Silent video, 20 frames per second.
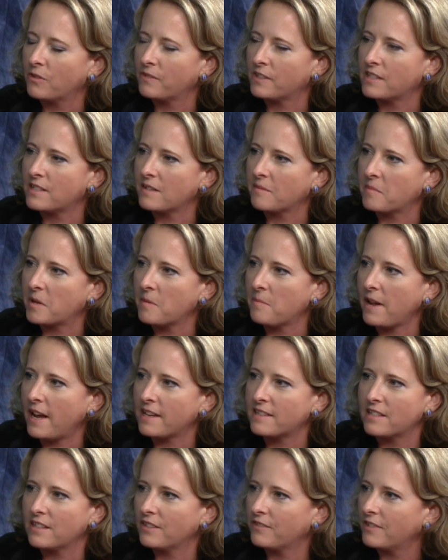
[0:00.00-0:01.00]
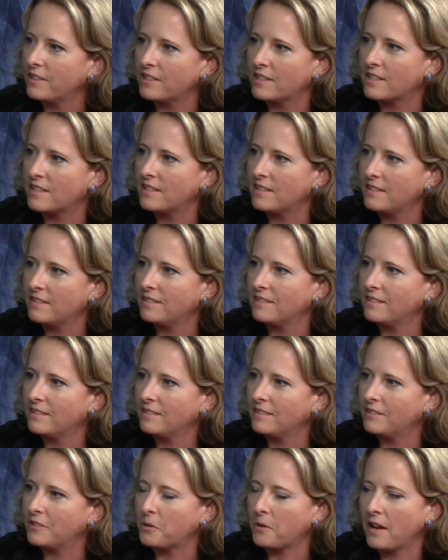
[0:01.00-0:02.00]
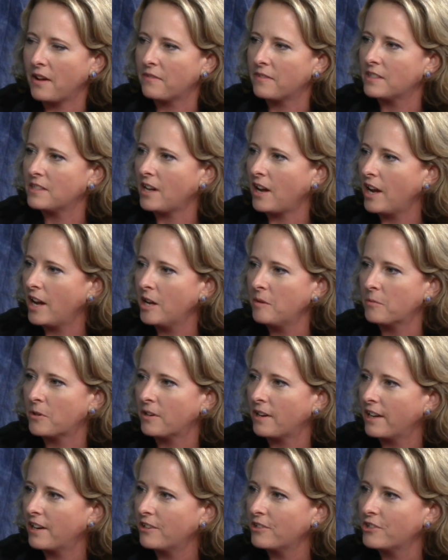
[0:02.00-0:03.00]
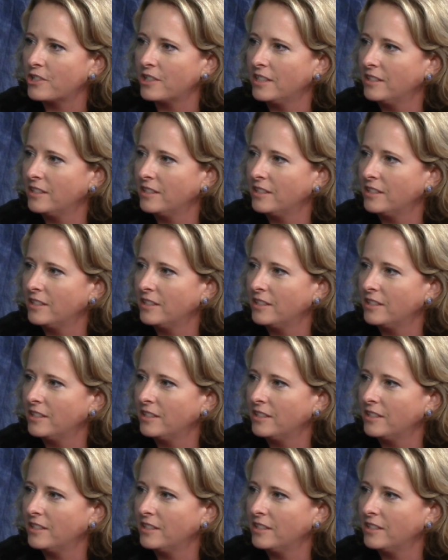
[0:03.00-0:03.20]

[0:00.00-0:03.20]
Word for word: in some capacity if I just don't have just the time or energy.